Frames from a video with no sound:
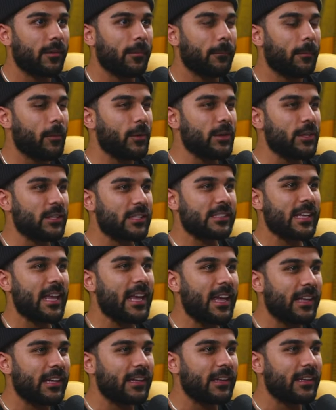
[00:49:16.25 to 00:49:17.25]
But when you
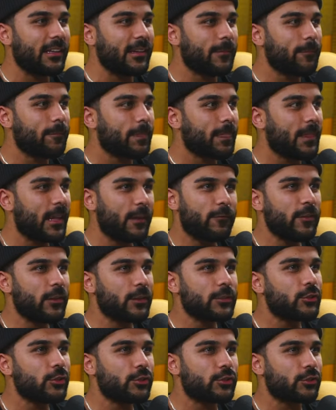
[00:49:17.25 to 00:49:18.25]
say it, it
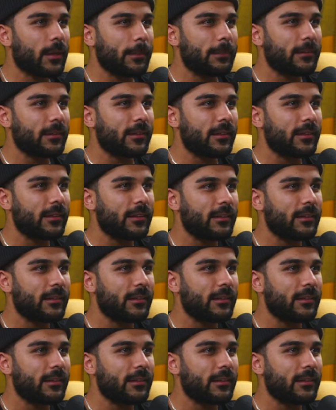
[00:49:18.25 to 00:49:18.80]
feels too scripted.